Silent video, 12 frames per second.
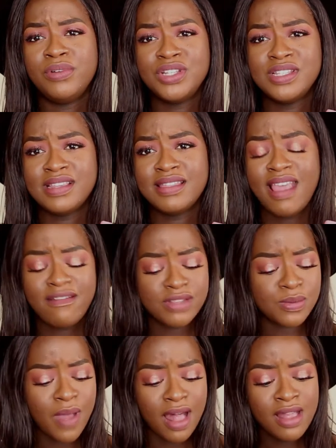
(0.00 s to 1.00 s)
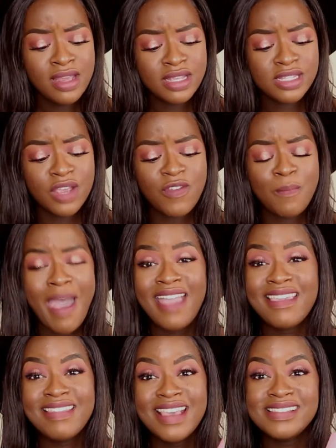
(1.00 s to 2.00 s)
brushes in there as well. So if you're
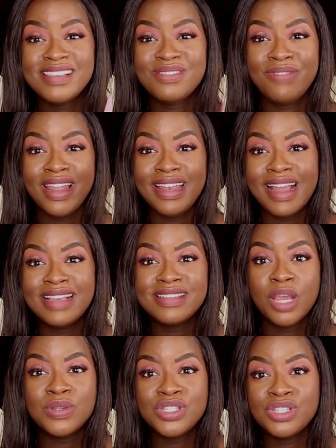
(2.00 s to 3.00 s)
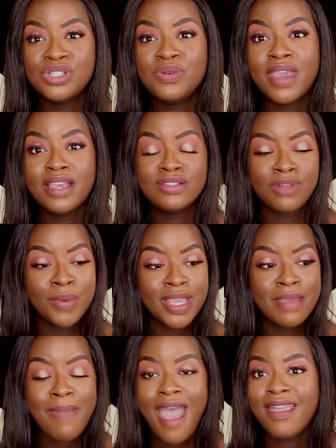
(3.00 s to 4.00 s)
packing this, it's really nice, goes in your suitcase, throw it in
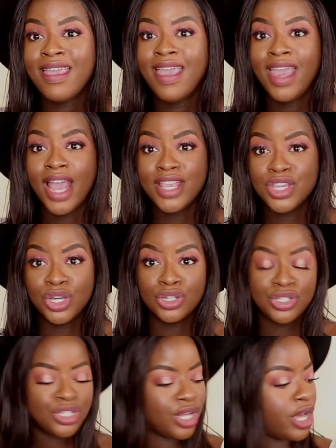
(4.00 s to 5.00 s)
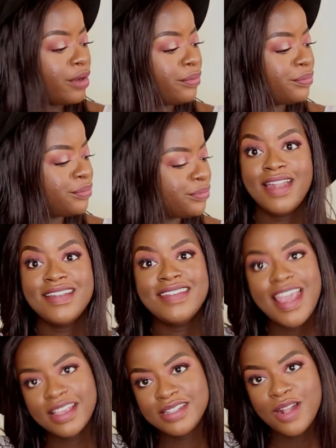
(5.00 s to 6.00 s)
your bag, and you're good to go.
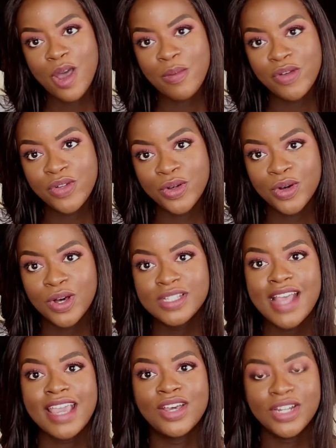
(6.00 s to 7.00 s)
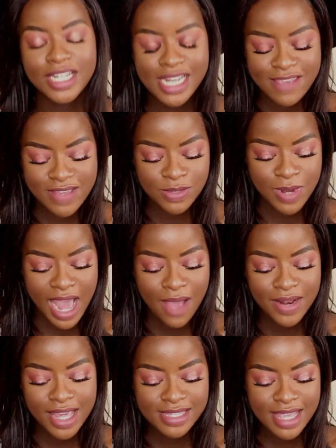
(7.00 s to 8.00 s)
Next up, of course, I couldn't leave this one
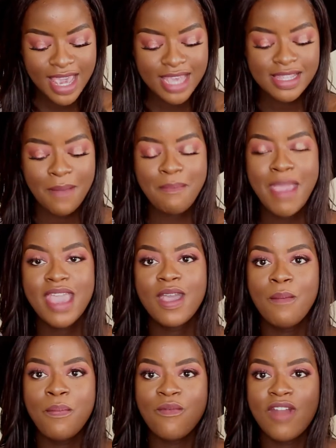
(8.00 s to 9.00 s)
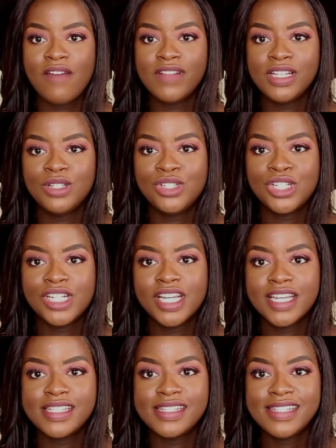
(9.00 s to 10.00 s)
out. This is a Makeup Revolution
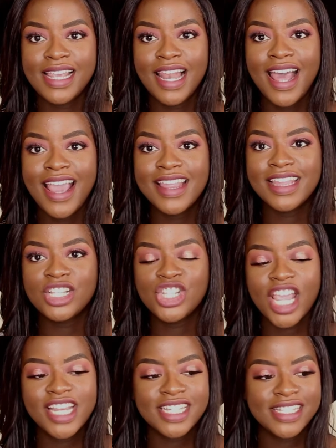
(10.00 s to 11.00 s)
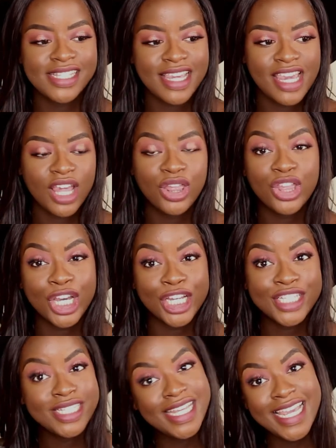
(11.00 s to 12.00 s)
concealer in the shade
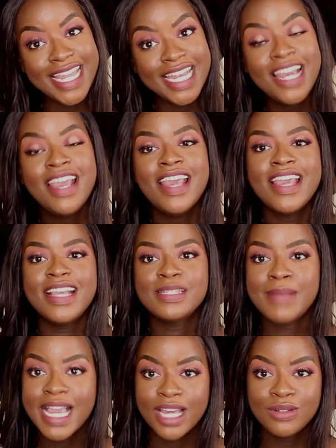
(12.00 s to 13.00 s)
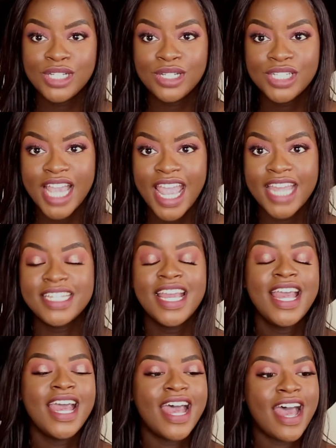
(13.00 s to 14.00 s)
C13. It's my go-to shade
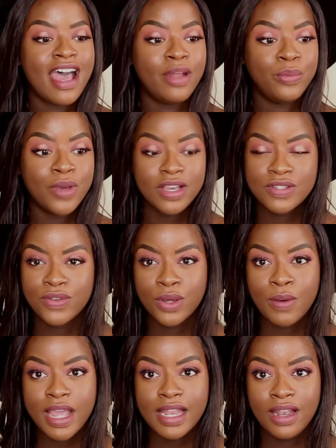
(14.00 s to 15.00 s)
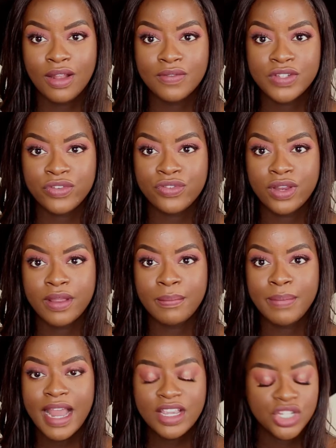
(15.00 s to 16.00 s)
and works for quite a lot of different
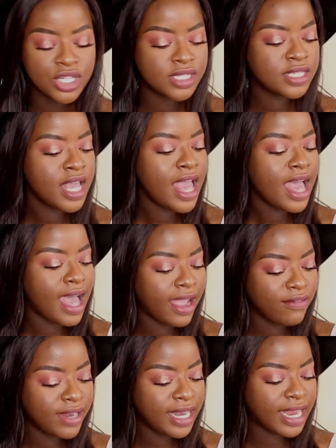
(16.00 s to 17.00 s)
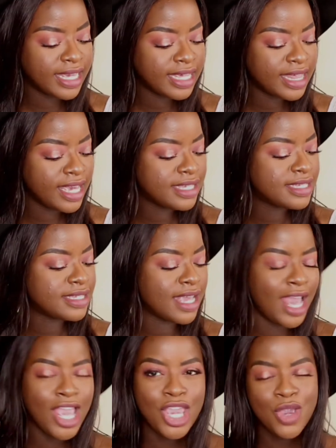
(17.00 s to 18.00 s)
complexions. I really like this.
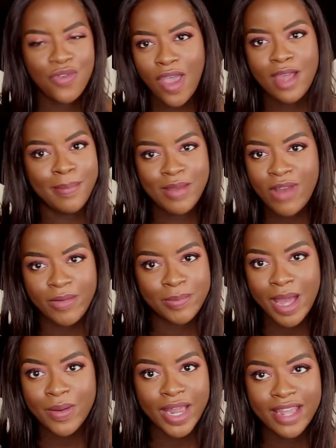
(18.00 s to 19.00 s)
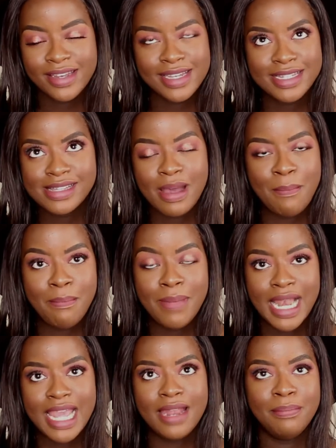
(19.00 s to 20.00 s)
You've heard me rave about it a
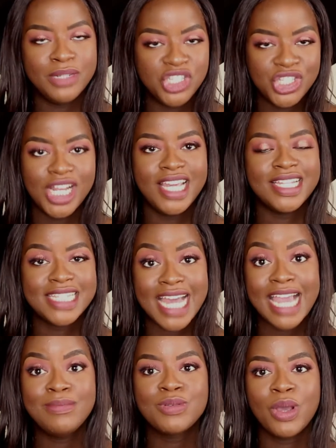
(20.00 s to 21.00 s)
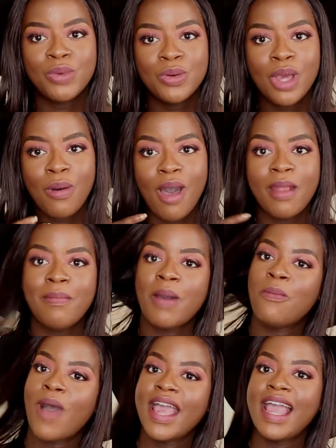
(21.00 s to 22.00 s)
million bajillion times, so I won't go on
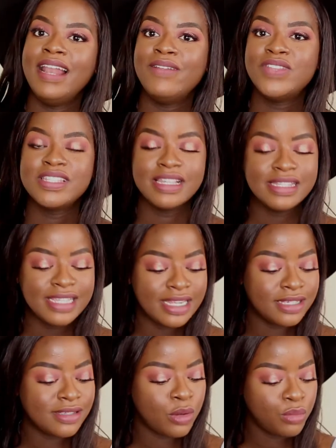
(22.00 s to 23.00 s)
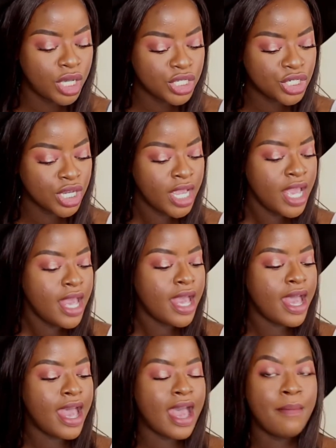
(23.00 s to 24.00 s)
about why I love this concealer so much.
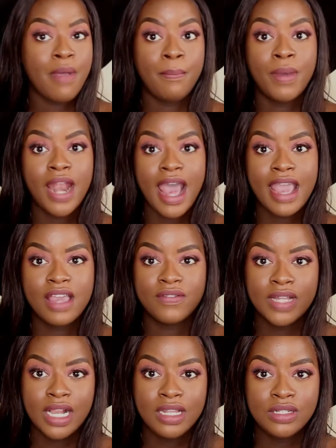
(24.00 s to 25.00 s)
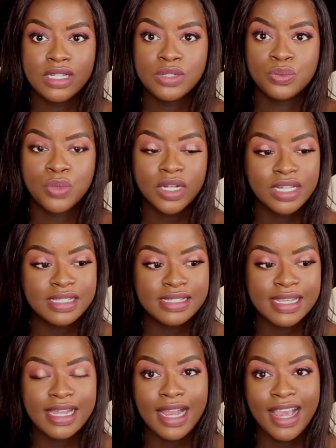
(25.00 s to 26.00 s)
But I have included one
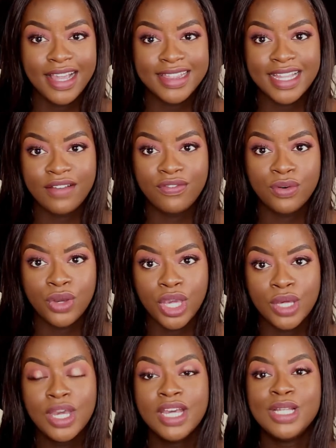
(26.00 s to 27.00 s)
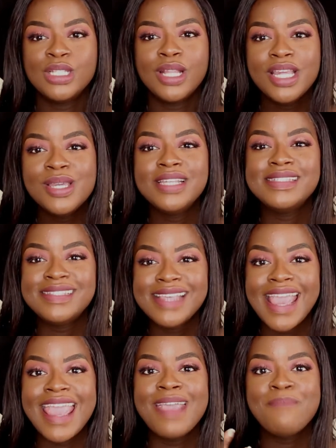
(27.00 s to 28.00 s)
concealer in there for you so that you can
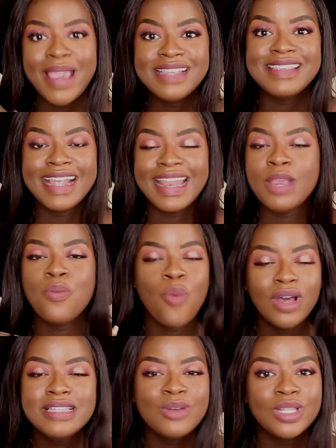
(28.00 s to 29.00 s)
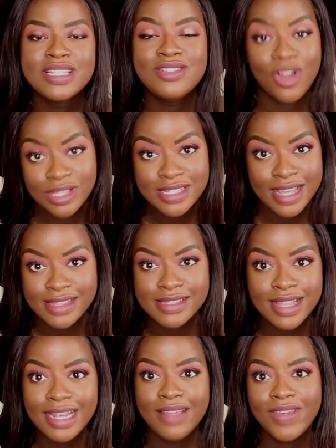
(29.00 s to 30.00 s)
see basically what is all this nonsense
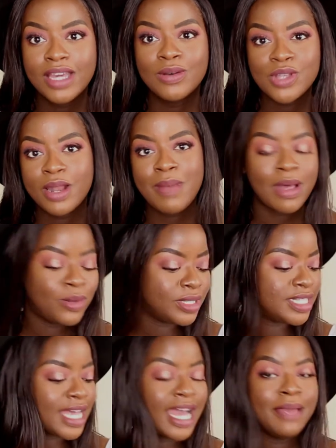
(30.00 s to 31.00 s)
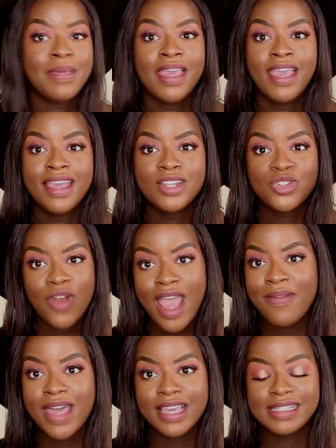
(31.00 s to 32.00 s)
that Olivia goes on about all the time. Try
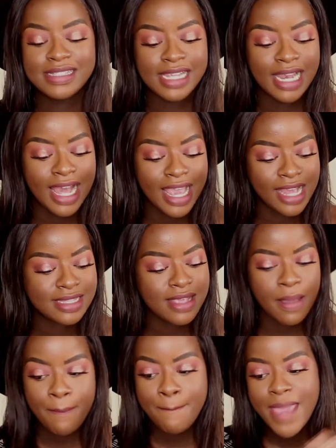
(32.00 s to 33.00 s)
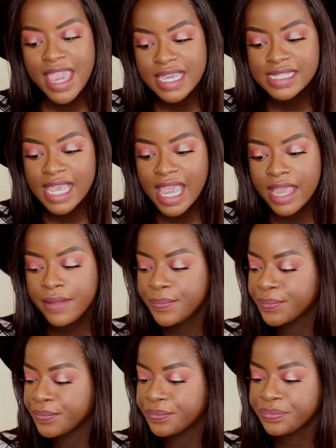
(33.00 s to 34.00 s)
out that concealer, it's amazing.